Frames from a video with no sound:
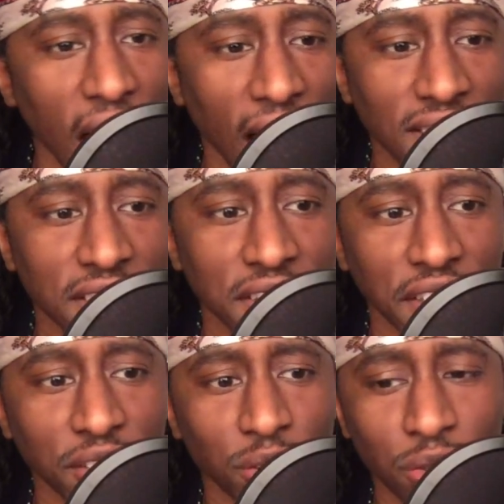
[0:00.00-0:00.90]
I
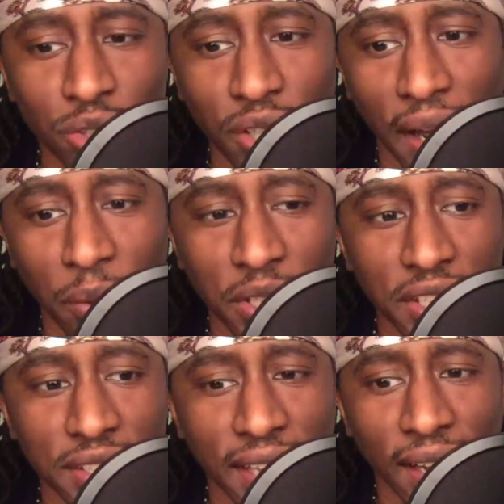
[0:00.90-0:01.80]
see you. You know how we
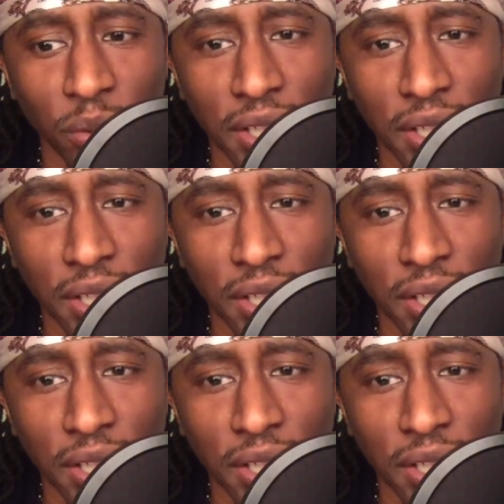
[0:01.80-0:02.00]
get down.